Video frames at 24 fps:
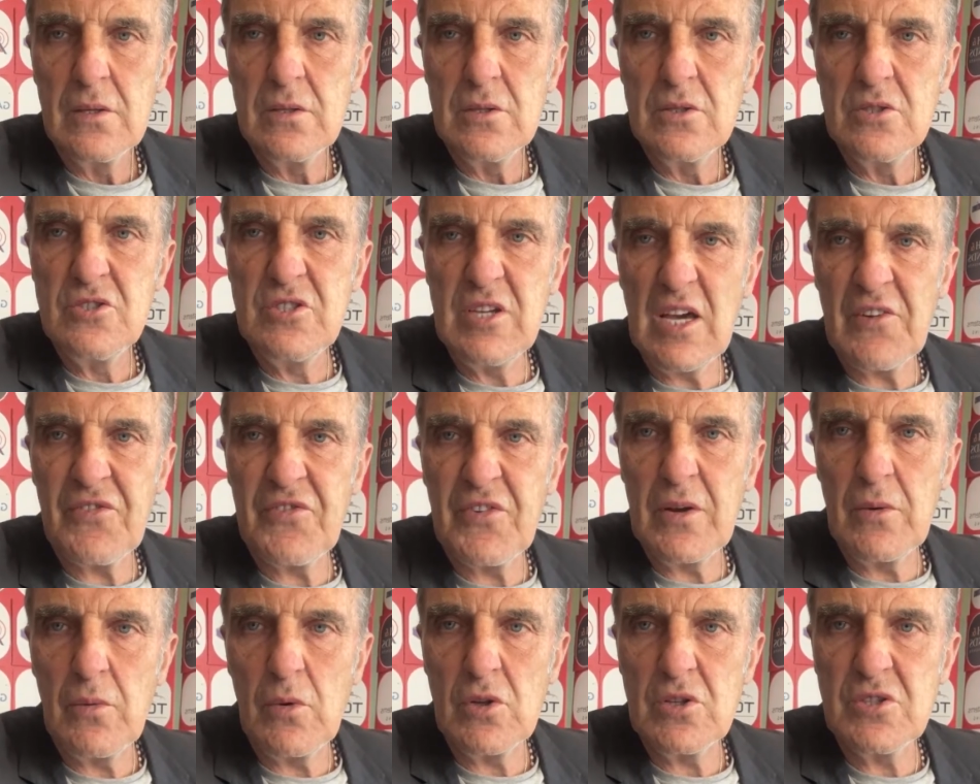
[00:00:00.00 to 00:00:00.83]
Jeffrey
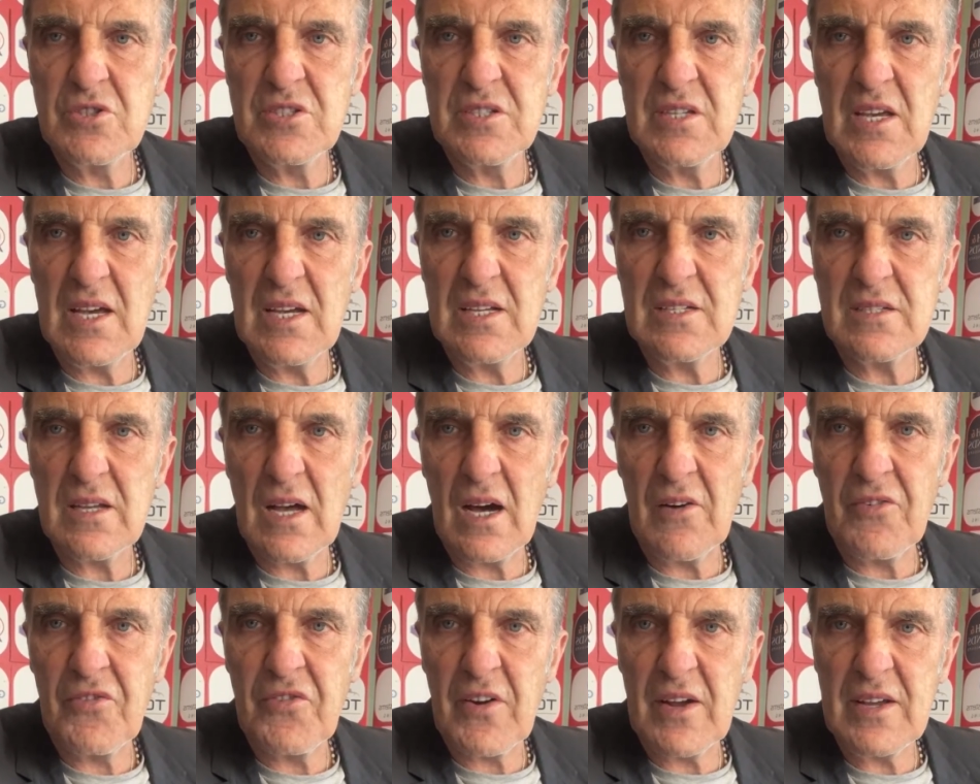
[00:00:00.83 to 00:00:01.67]
Wood says, a
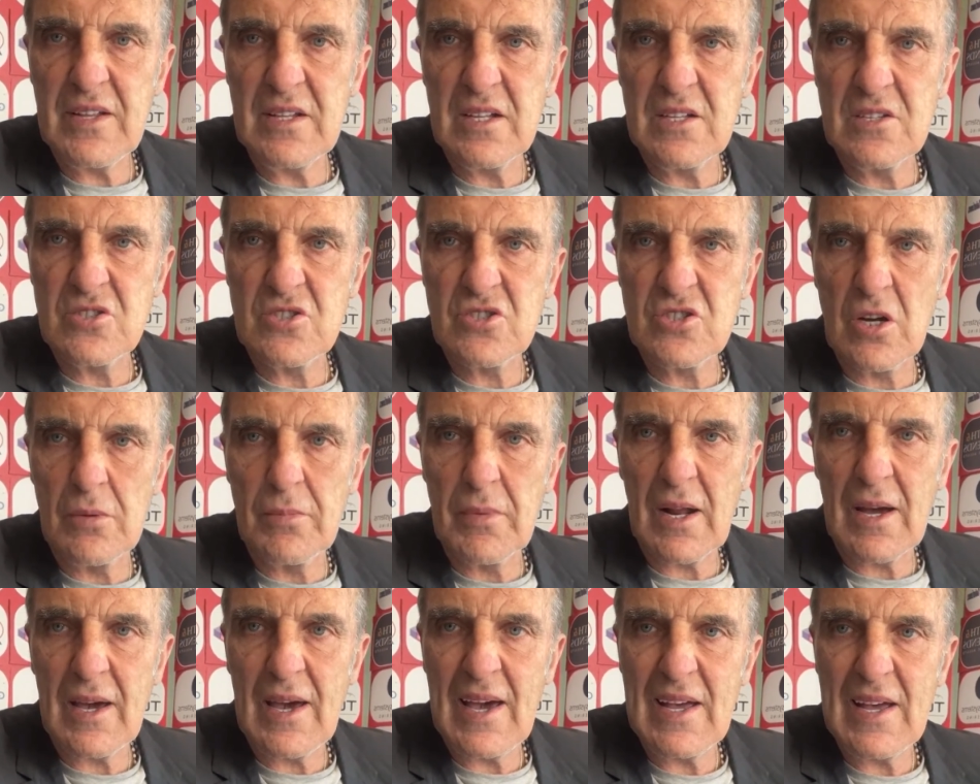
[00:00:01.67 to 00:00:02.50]
frightening summer
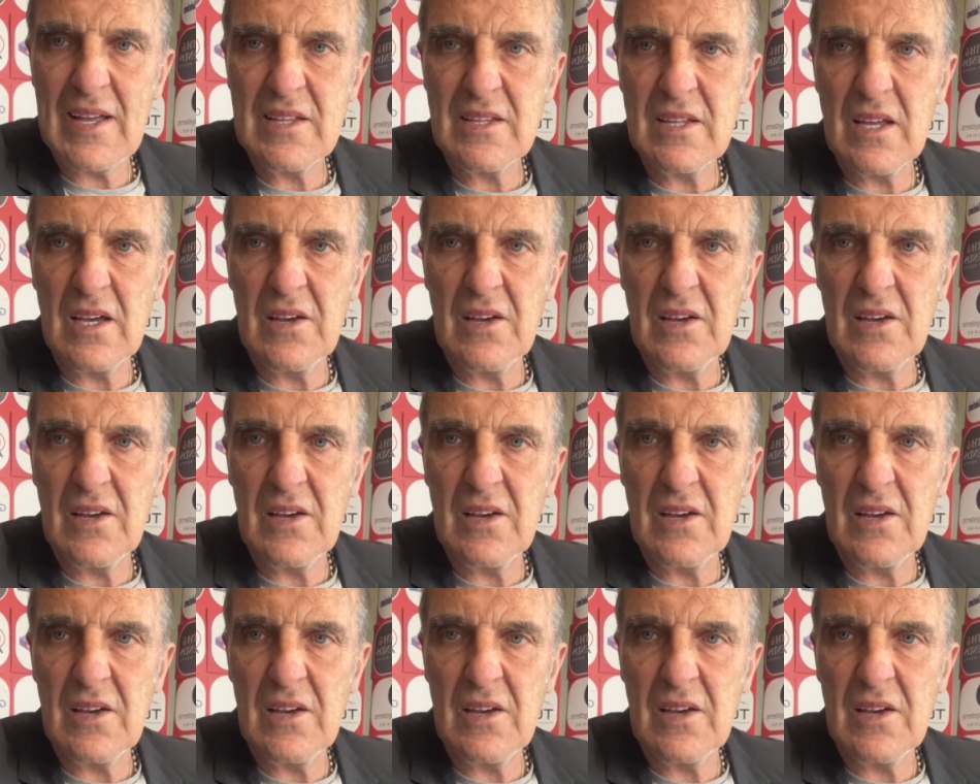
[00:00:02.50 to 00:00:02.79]
ahead.